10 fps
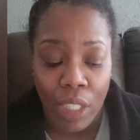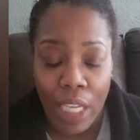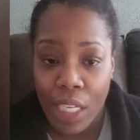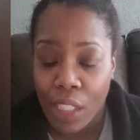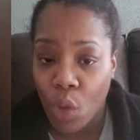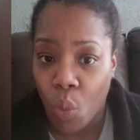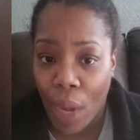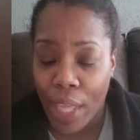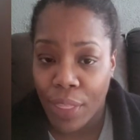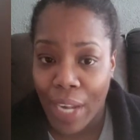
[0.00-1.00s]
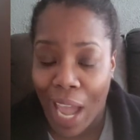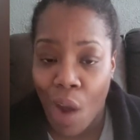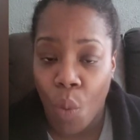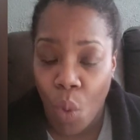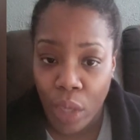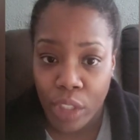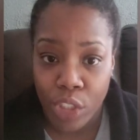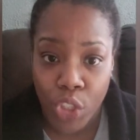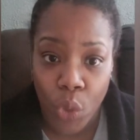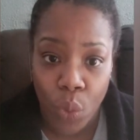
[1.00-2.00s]
in the way that I want to
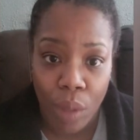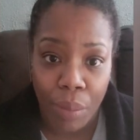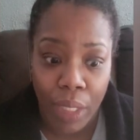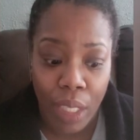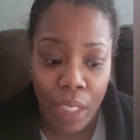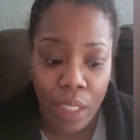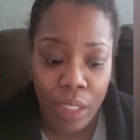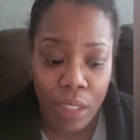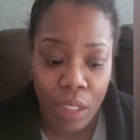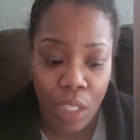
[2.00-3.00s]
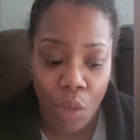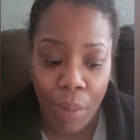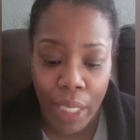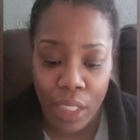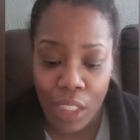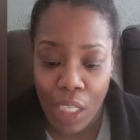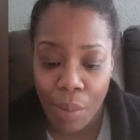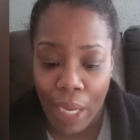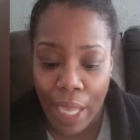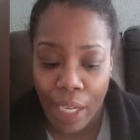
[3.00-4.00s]
show it, because it'll make it seem
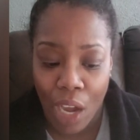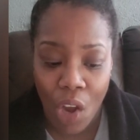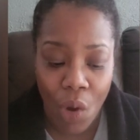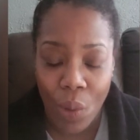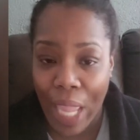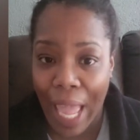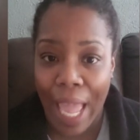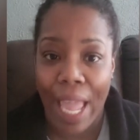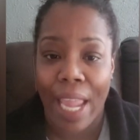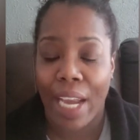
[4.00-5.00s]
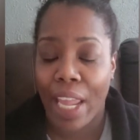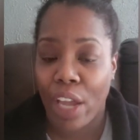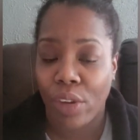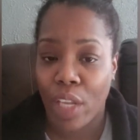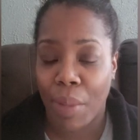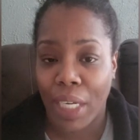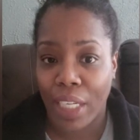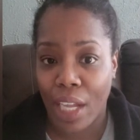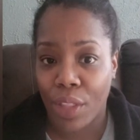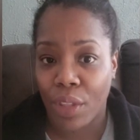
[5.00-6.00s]
like, oh yay, now y'all gonna get back
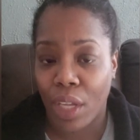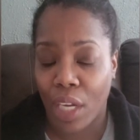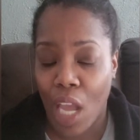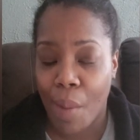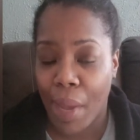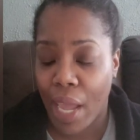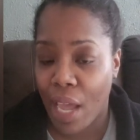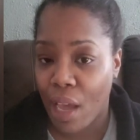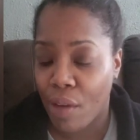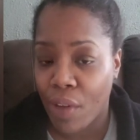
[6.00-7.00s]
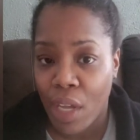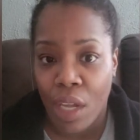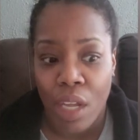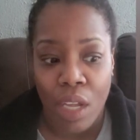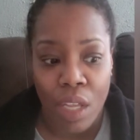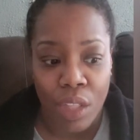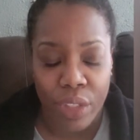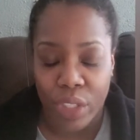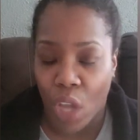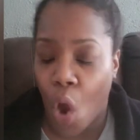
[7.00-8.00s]
together and now I'm gonna have
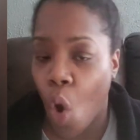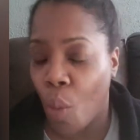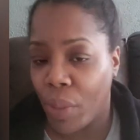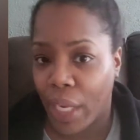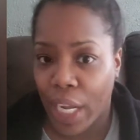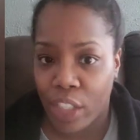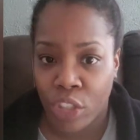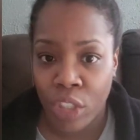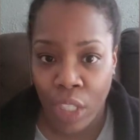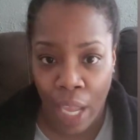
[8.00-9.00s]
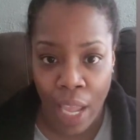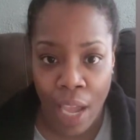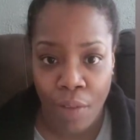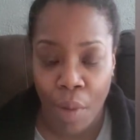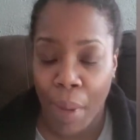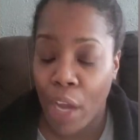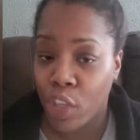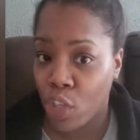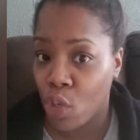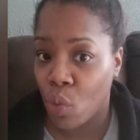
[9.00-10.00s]
this hope that I shouldn't have
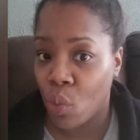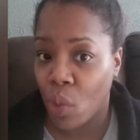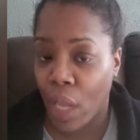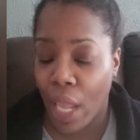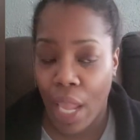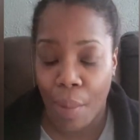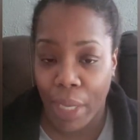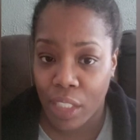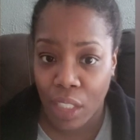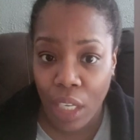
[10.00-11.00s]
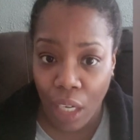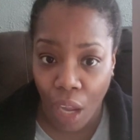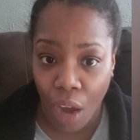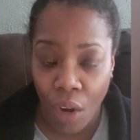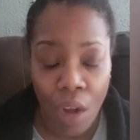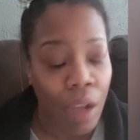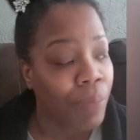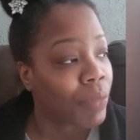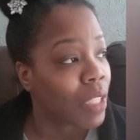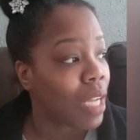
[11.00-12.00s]
about you and my son-in-law.
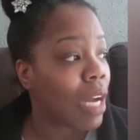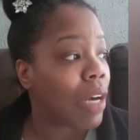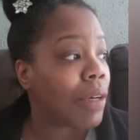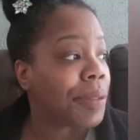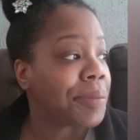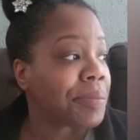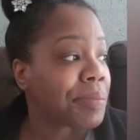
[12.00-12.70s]
Y'all,